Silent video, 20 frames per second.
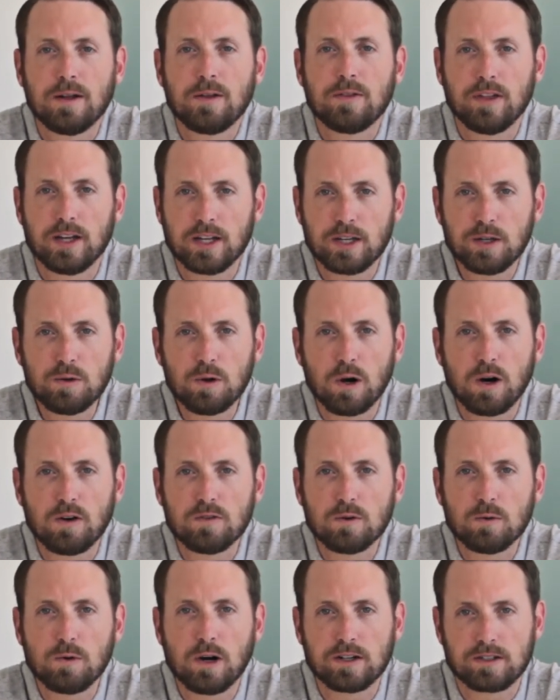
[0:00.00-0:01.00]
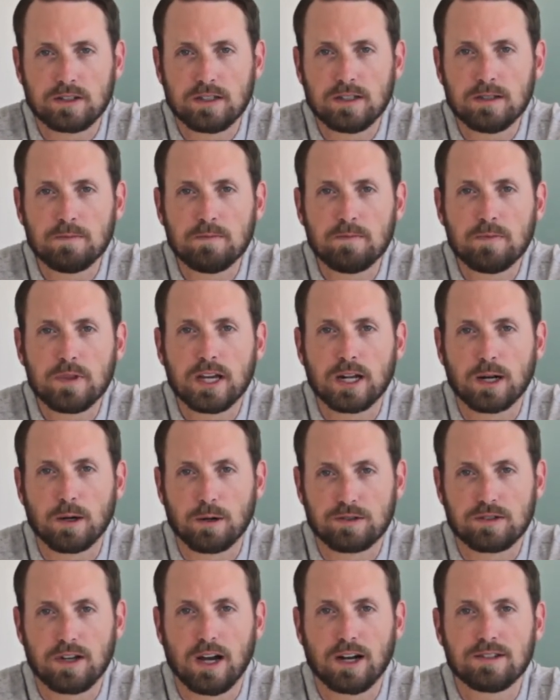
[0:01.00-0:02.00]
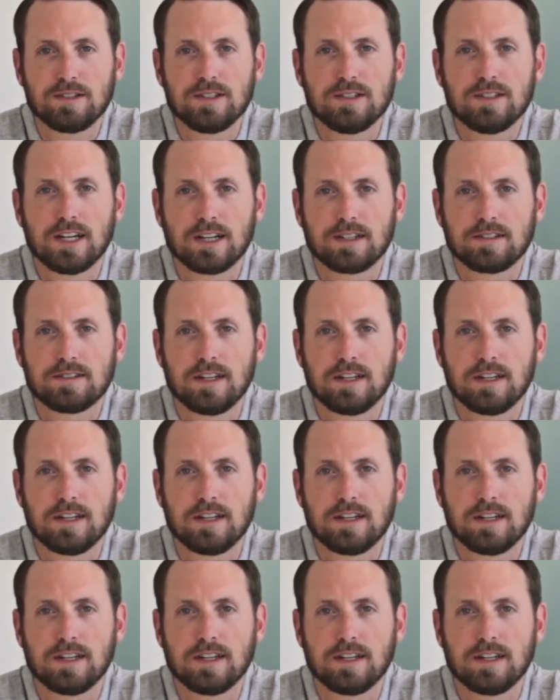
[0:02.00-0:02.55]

Thank you all for watching, and I will talk to you next